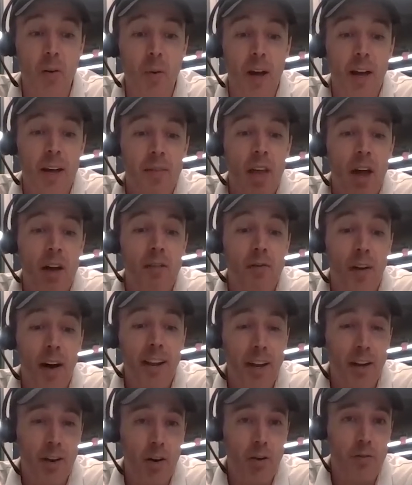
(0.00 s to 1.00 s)
And by the way,
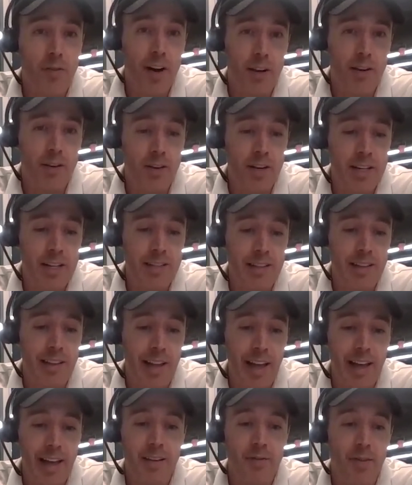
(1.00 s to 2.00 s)
finding a co-founder is
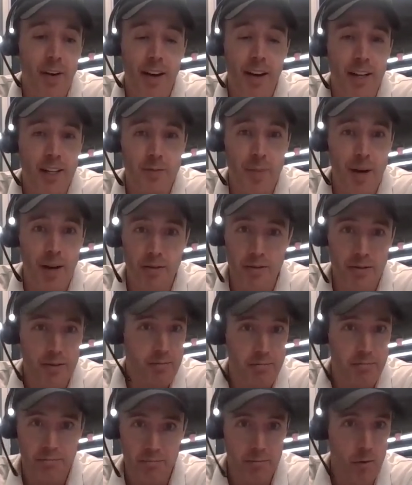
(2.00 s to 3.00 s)
like finding a spouse.
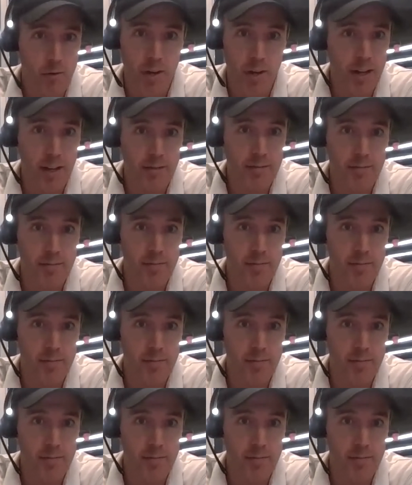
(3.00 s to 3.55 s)
No kidding.